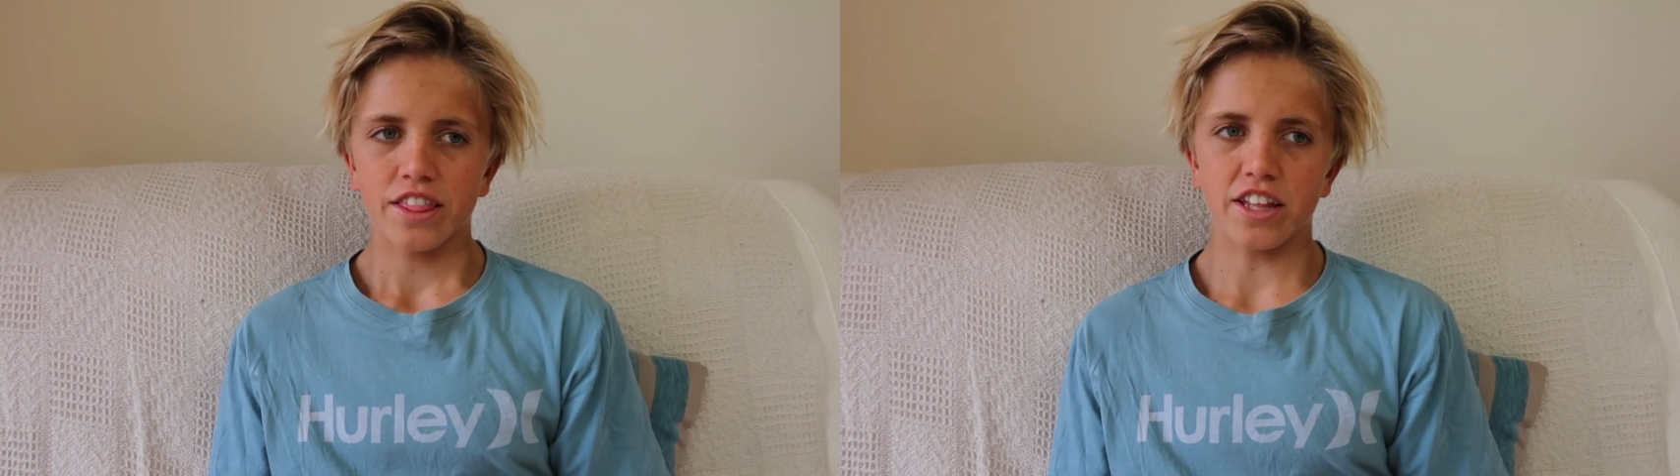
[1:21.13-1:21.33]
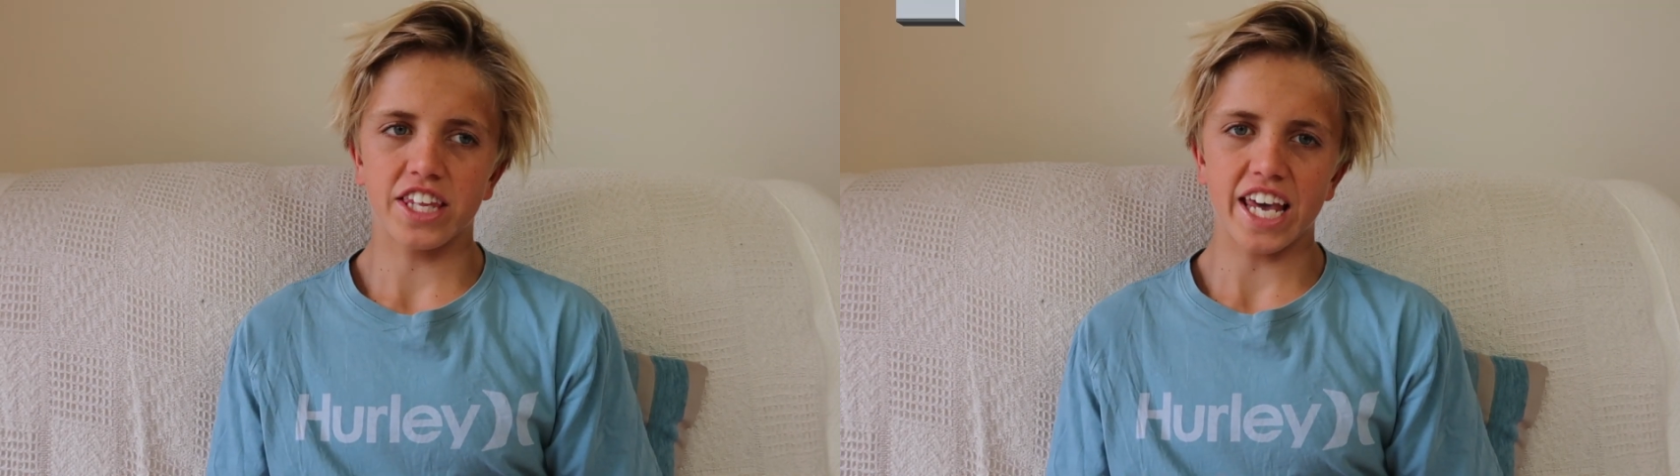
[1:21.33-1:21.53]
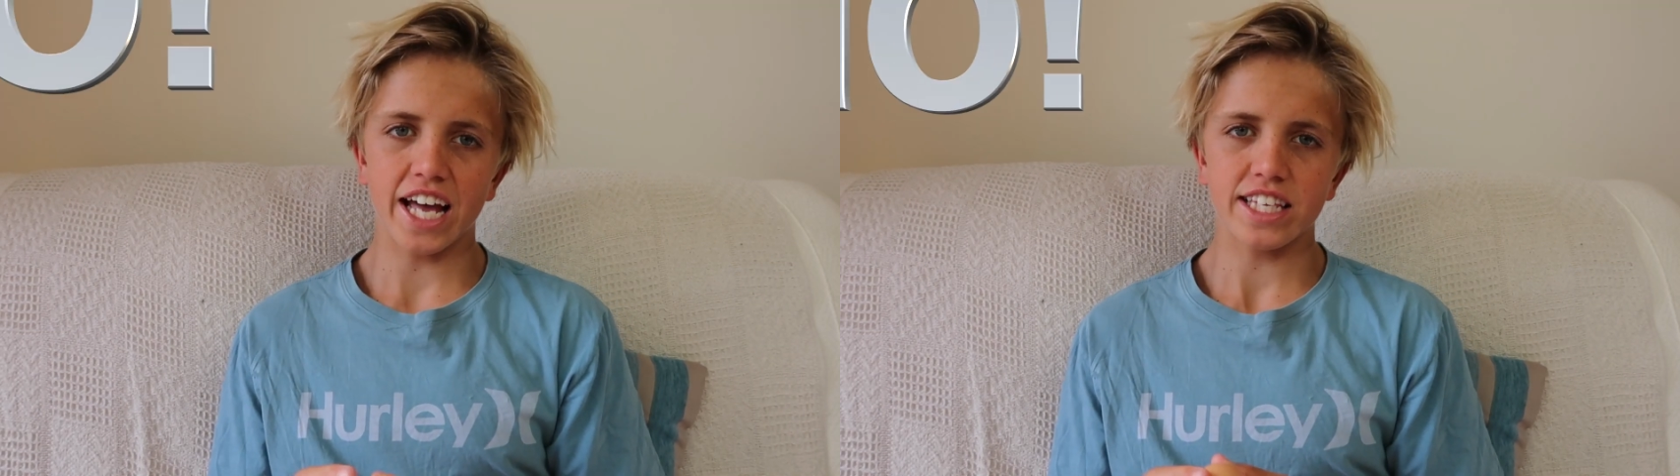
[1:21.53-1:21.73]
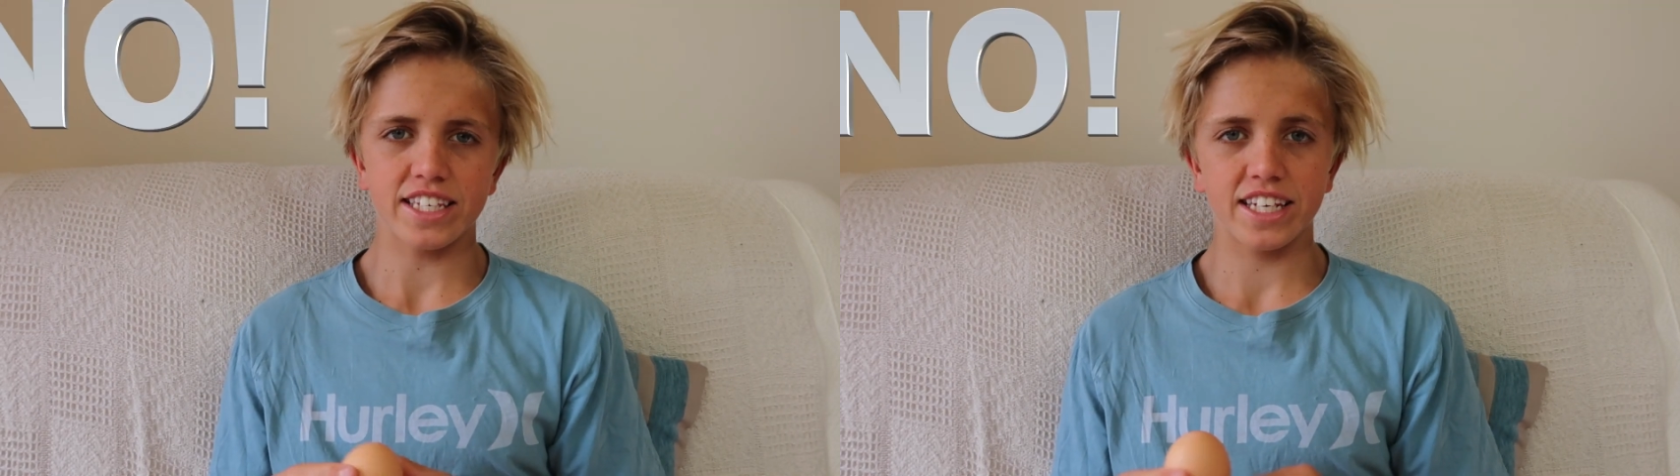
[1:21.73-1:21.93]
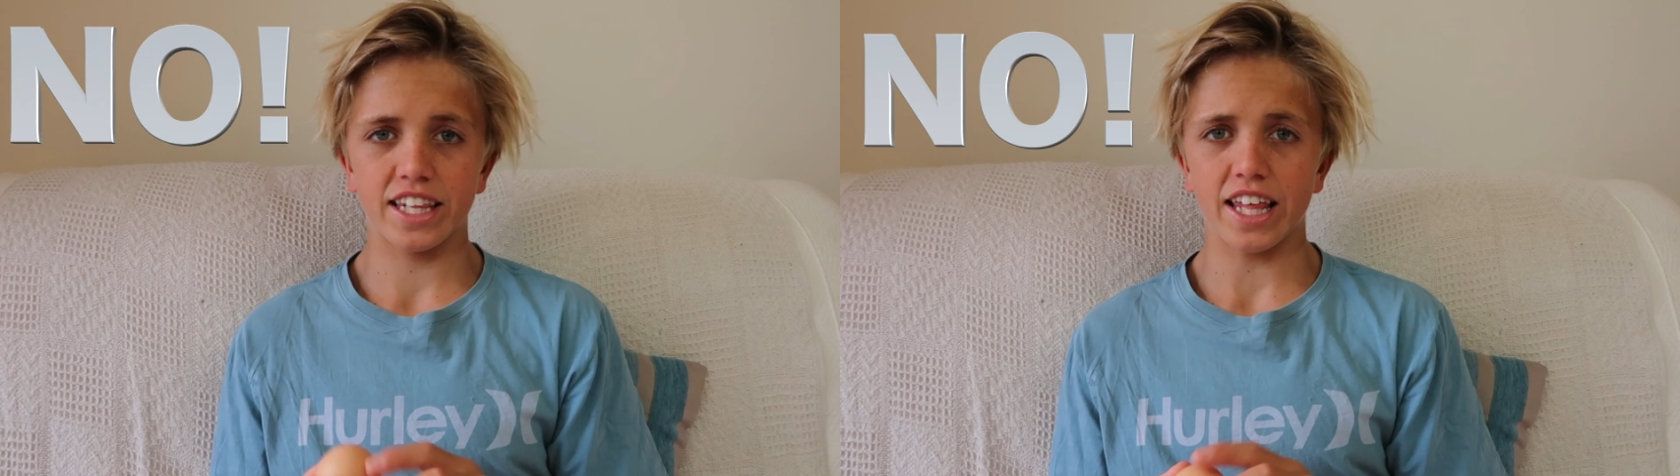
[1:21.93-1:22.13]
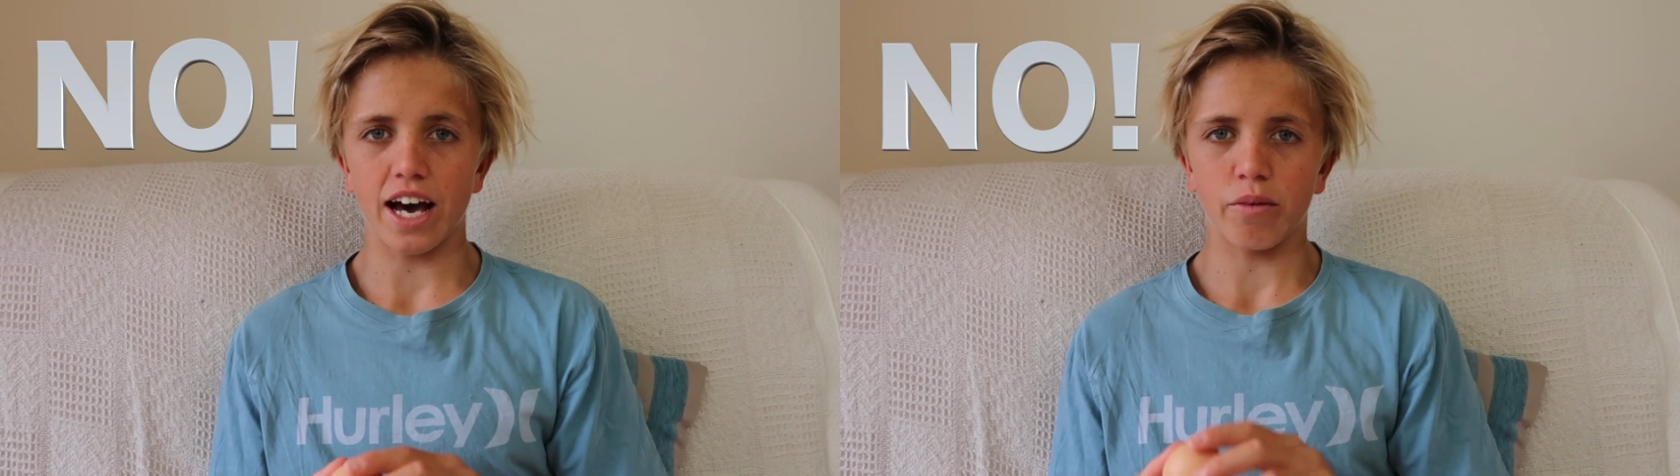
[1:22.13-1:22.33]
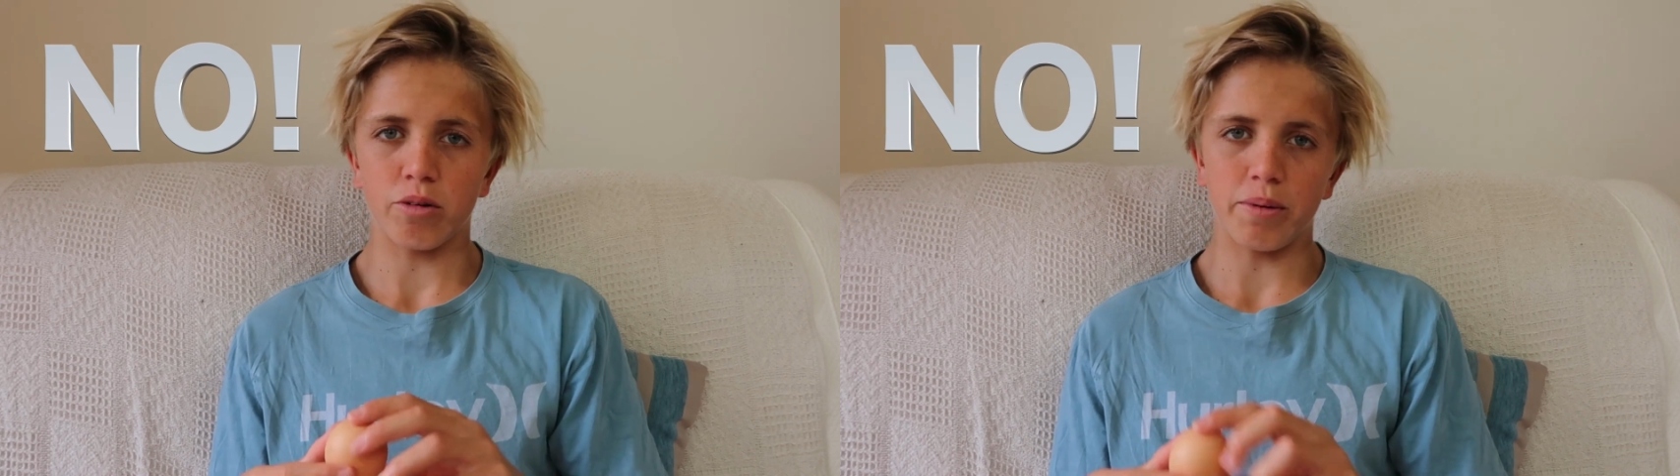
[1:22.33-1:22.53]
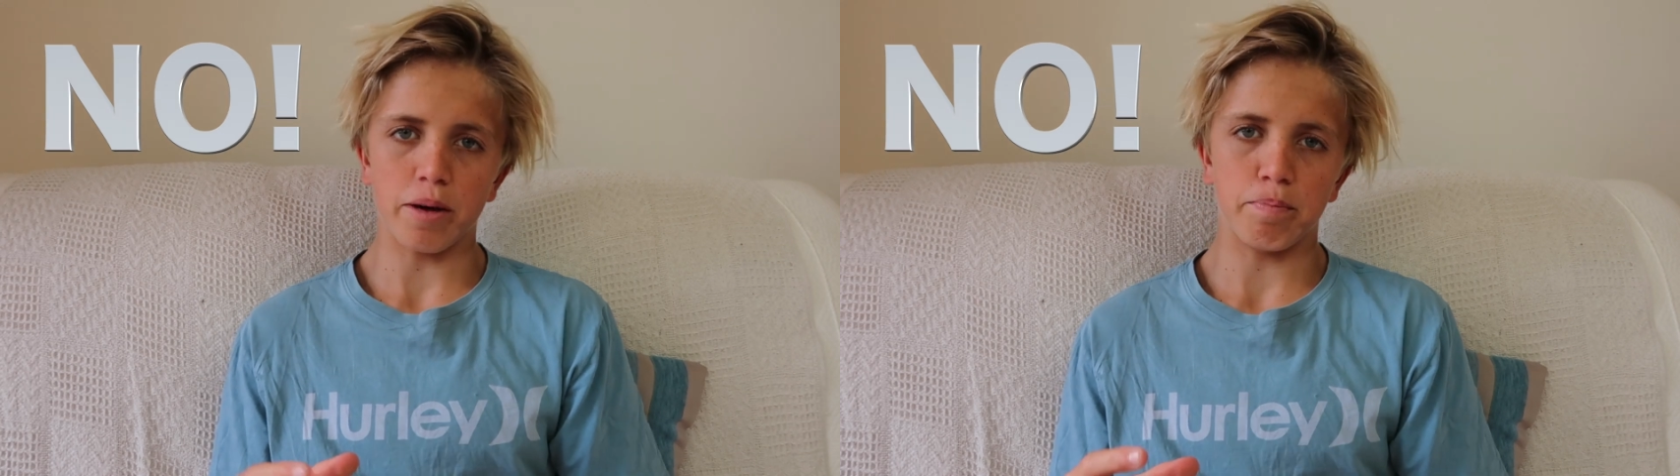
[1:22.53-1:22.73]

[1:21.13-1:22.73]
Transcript: that the answer to that would be